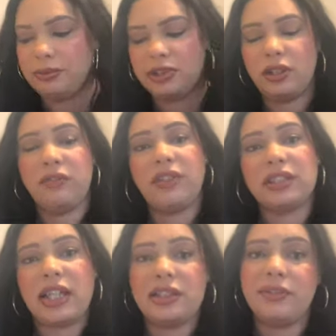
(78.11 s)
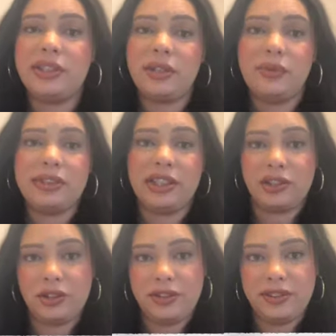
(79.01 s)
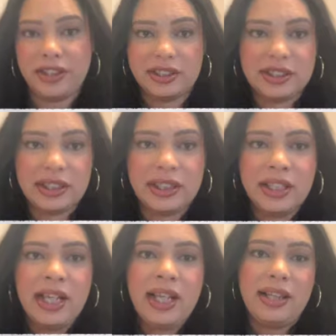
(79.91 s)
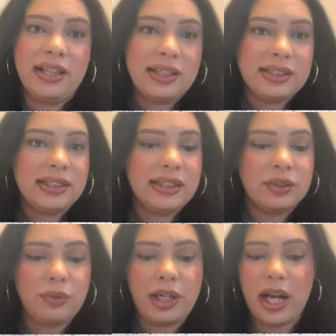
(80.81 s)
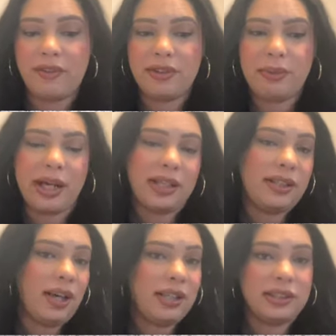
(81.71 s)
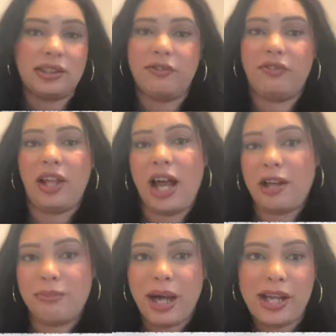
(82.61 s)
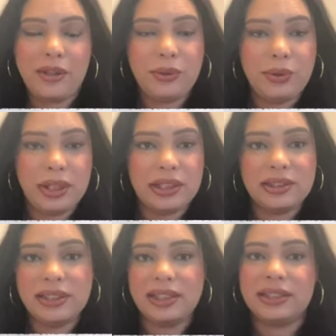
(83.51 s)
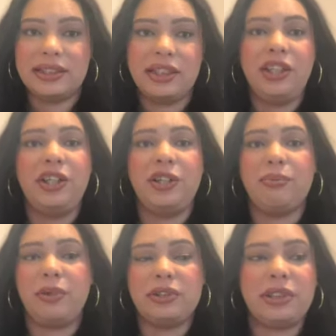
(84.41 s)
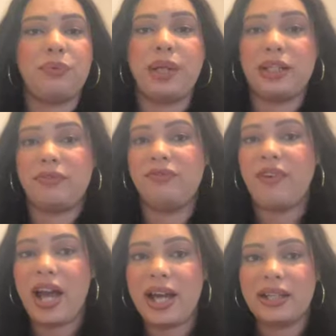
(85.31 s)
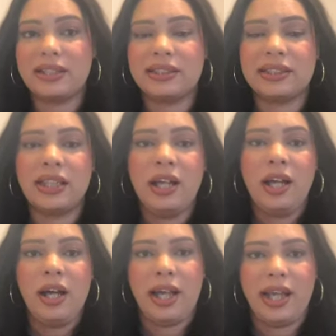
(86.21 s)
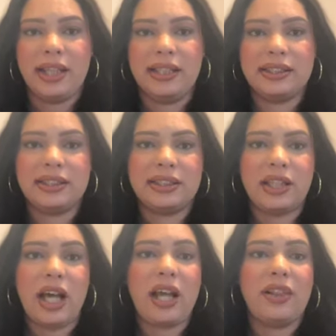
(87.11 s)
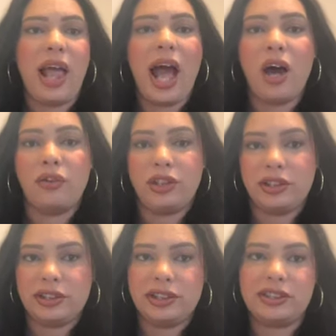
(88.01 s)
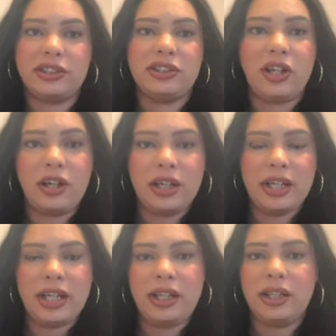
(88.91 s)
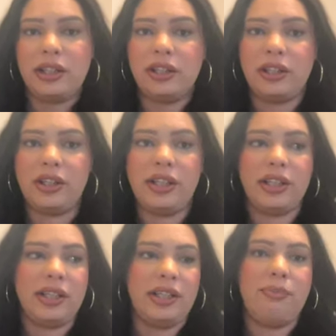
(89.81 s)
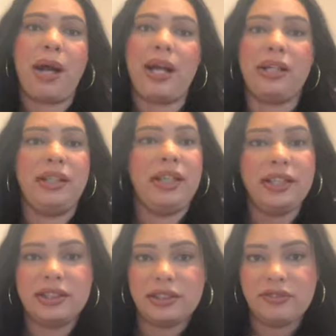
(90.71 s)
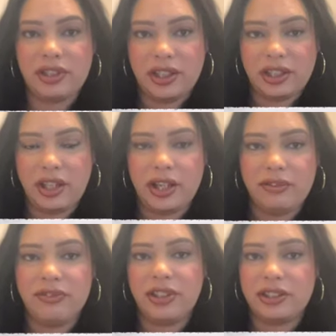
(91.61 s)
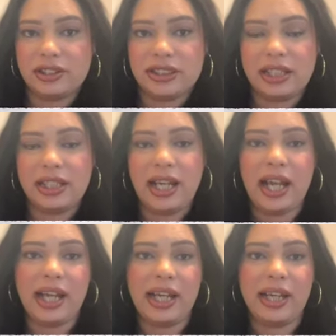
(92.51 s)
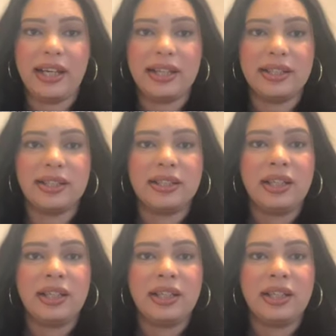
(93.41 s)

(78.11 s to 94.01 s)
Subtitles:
So the first class we took was Intro to Nursing. This is what everybody thought is a fly-by course. It's, mostly random facts. It's how nursing started and learning the pioneers of nursing and